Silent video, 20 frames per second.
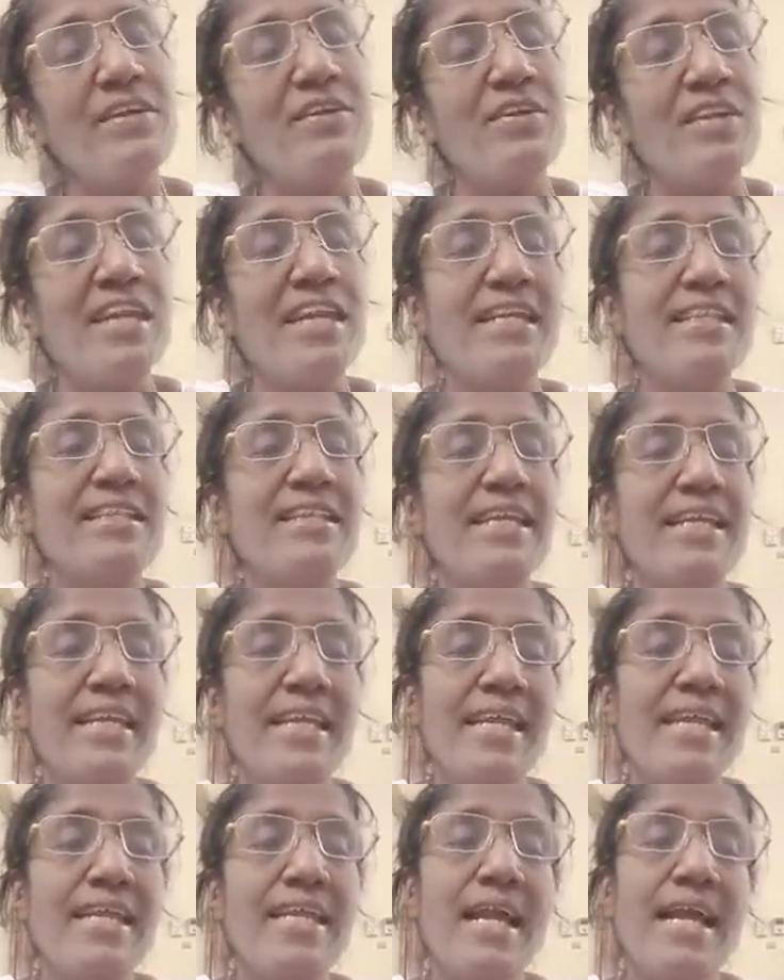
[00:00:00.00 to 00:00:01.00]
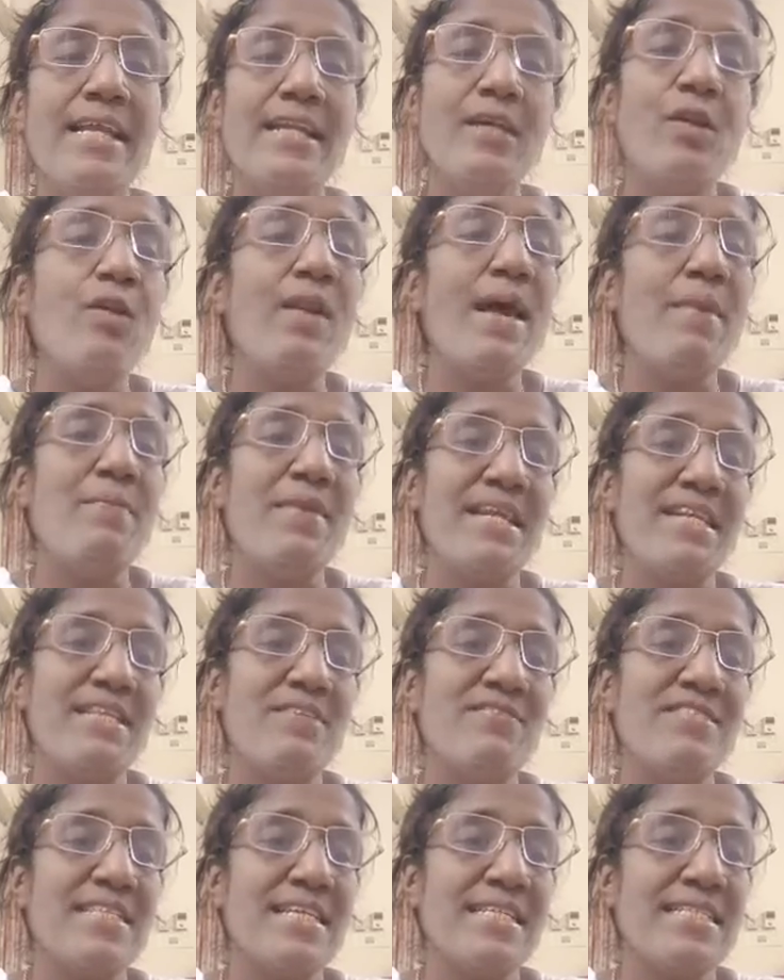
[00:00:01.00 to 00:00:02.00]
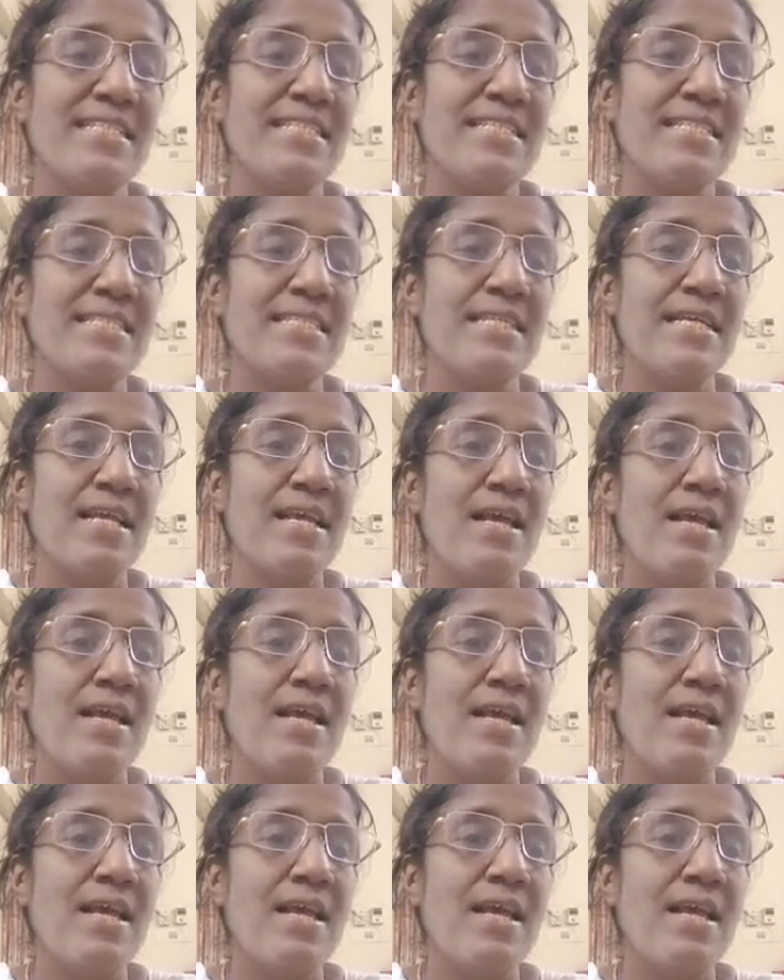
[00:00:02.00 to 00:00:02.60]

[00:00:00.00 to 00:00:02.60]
critical thinking, and collaborative skills.